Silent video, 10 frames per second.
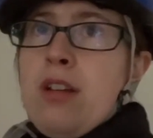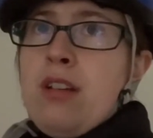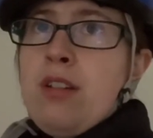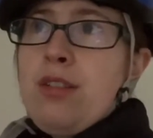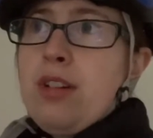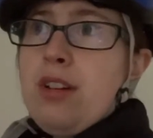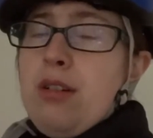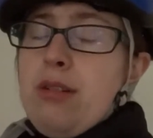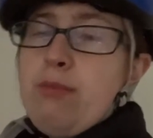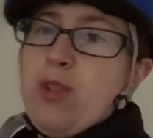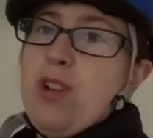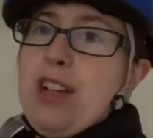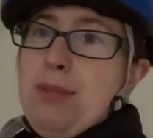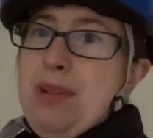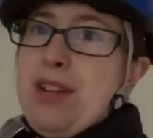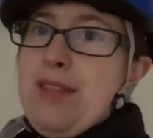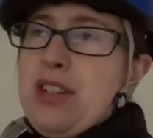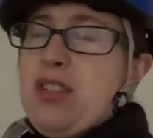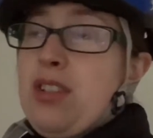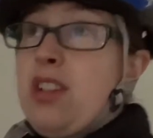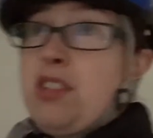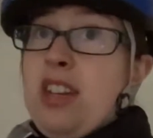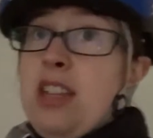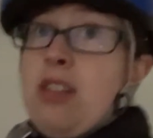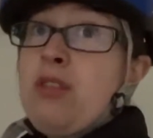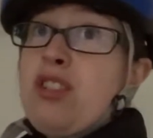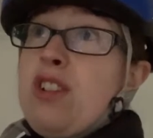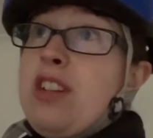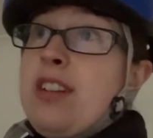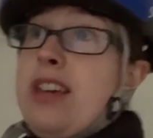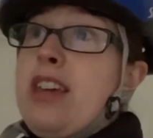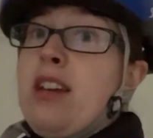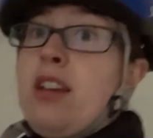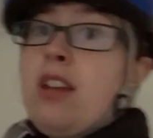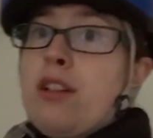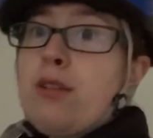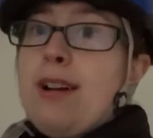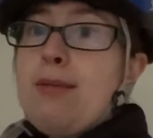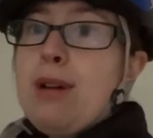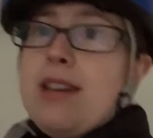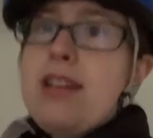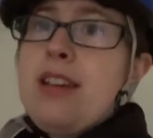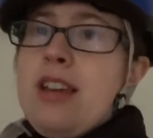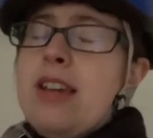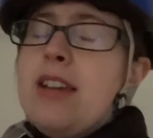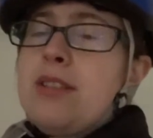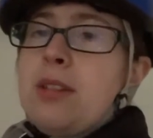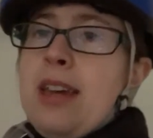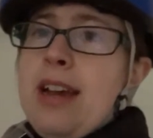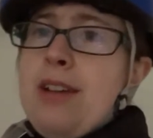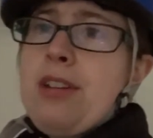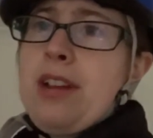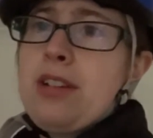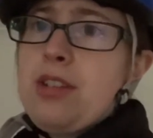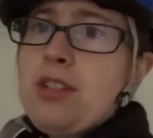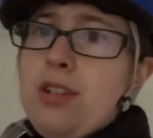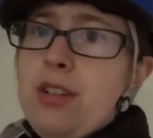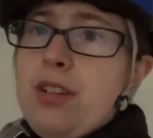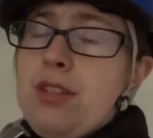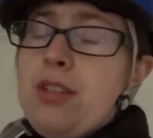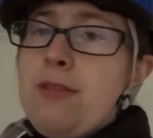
So trying to get plenty of exercise. Again, non-screen day, great way is to get out and exercise.